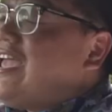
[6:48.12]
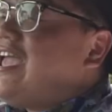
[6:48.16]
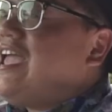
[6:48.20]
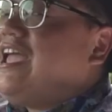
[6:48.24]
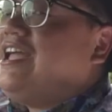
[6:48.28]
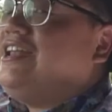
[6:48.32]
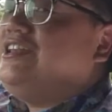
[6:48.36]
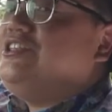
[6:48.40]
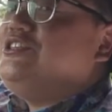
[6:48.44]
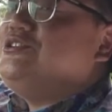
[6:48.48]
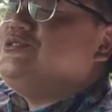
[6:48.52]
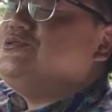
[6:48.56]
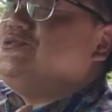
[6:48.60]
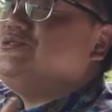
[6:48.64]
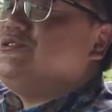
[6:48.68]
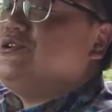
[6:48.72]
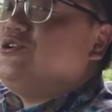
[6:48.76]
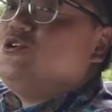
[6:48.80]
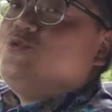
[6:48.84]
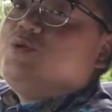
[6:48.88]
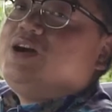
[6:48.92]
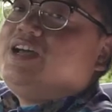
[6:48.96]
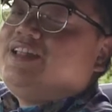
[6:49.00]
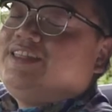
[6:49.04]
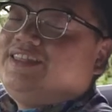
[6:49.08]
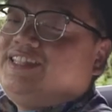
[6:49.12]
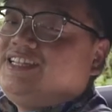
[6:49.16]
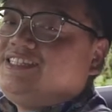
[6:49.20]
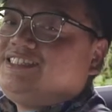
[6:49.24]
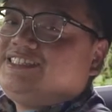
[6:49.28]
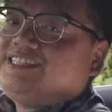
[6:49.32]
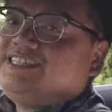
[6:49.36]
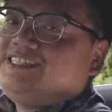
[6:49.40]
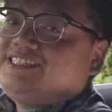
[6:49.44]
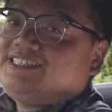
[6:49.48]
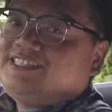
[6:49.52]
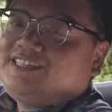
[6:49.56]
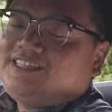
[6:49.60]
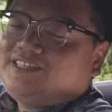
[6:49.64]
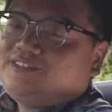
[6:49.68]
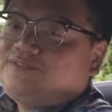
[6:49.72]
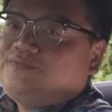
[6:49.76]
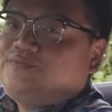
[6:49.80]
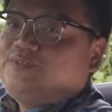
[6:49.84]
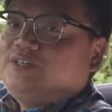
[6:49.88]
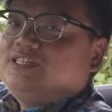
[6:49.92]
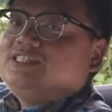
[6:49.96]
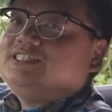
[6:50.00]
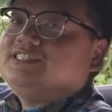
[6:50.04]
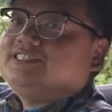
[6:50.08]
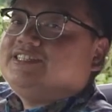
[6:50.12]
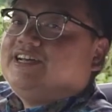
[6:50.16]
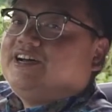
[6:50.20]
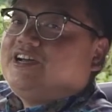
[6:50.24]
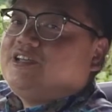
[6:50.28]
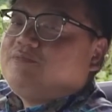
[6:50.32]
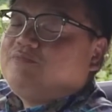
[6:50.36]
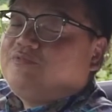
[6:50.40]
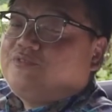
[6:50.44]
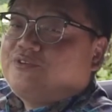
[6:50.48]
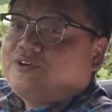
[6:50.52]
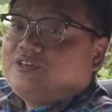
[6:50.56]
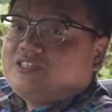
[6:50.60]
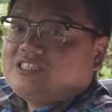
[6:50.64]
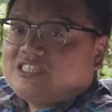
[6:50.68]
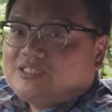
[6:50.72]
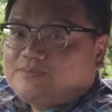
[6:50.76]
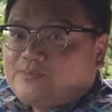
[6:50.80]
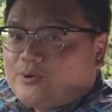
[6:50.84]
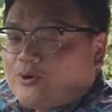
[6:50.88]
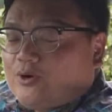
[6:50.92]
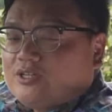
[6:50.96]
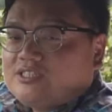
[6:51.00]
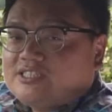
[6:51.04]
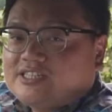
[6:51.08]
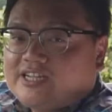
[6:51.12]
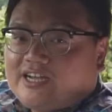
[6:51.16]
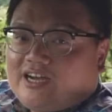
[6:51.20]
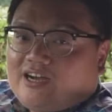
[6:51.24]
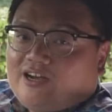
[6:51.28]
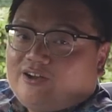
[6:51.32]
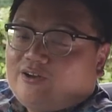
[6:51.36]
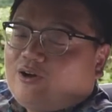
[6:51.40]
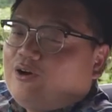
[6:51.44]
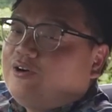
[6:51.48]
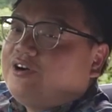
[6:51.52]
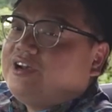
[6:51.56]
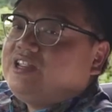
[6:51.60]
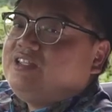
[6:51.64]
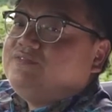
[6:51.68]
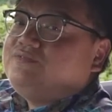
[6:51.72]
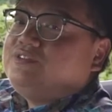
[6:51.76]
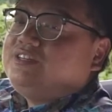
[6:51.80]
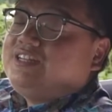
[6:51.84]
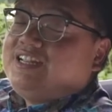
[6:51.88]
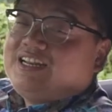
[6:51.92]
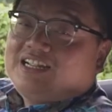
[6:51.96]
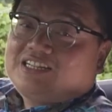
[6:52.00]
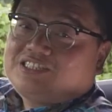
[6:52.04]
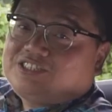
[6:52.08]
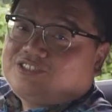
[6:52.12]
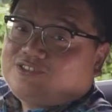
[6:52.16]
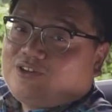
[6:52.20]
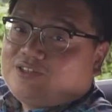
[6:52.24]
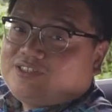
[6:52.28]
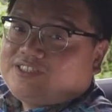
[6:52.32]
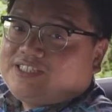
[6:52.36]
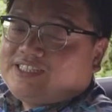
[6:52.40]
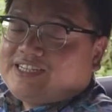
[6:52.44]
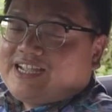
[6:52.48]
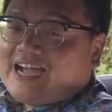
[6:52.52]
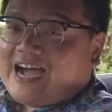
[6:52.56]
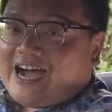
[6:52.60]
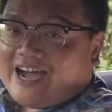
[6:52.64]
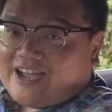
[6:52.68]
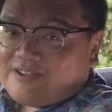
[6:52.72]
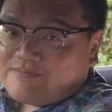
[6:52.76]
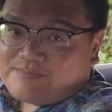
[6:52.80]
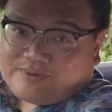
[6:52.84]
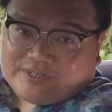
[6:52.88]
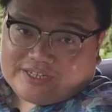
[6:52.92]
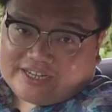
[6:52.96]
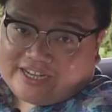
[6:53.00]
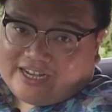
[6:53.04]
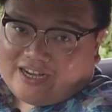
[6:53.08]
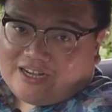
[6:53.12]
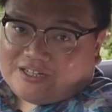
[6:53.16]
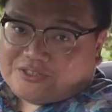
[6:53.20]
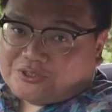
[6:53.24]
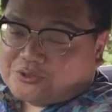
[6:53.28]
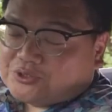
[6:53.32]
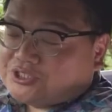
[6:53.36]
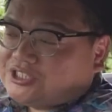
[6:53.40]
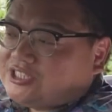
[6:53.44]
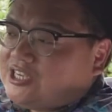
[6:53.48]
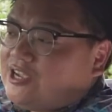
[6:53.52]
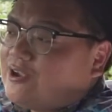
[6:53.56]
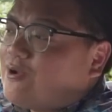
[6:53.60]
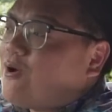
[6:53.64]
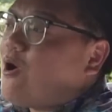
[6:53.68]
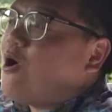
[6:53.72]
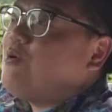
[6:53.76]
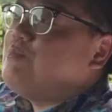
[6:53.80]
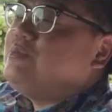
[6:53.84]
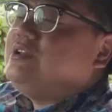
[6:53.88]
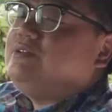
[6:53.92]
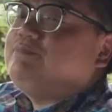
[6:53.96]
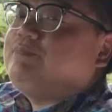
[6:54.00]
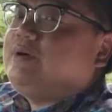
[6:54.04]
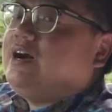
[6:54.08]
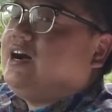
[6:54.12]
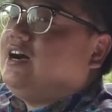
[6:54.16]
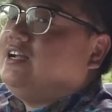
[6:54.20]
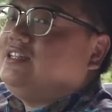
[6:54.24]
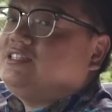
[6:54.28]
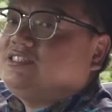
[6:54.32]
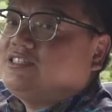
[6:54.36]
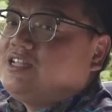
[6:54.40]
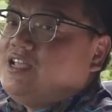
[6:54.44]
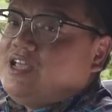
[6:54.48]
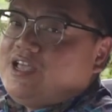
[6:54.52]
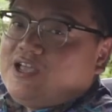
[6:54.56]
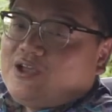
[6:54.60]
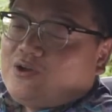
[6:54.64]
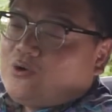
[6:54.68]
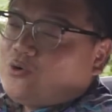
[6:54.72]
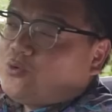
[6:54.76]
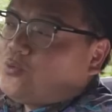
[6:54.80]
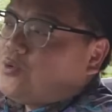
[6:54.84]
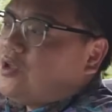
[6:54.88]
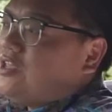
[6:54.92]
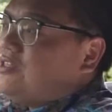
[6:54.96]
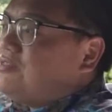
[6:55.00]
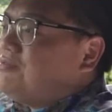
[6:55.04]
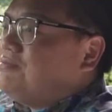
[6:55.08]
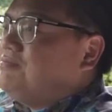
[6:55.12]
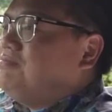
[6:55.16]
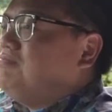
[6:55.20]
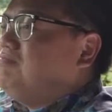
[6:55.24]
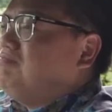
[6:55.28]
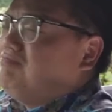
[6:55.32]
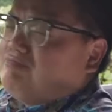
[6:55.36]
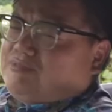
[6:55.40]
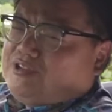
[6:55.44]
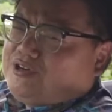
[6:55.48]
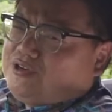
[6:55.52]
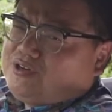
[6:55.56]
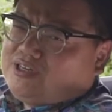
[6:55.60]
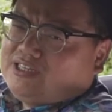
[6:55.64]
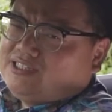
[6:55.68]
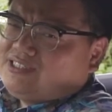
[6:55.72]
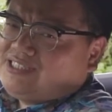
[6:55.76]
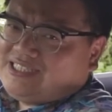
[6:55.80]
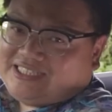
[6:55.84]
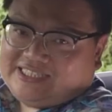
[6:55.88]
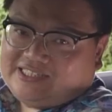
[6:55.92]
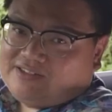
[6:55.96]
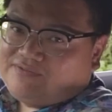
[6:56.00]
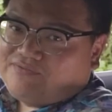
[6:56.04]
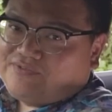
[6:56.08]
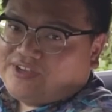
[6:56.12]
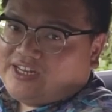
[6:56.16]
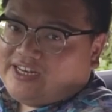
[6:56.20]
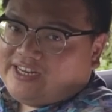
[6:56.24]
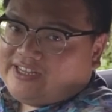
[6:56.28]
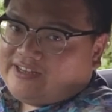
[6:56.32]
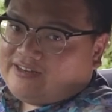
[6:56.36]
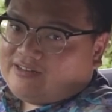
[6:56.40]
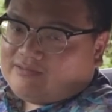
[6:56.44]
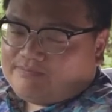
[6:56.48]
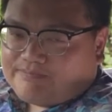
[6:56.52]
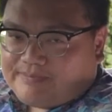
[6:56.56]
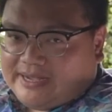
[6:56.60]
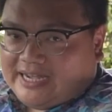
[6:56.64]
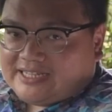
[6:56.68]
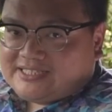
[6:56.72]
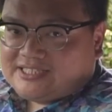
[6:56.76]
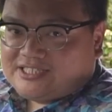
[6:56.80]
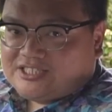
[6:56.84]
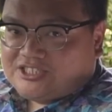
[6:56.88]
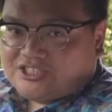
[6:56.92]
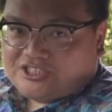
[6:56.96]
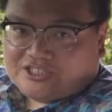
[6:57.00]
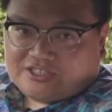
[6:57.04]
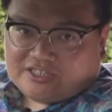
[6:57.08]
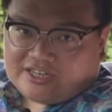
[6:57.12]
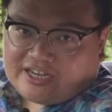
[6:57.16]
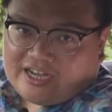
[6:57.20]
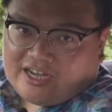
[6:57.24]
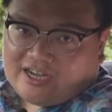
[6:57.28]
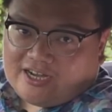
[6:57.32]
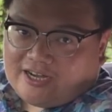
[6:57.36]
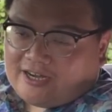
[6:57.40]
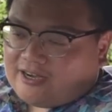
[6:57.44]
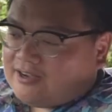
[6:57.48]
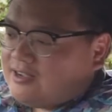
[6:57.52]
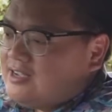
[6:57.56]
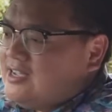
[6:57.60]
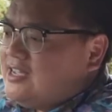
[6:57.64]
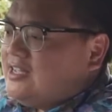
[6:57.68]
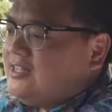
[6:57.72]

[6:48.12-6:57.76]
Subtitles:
And you know what? This isn't the first time for a sports car or even an exotic hypercar to share common parts with, you know, a civilian passenger car.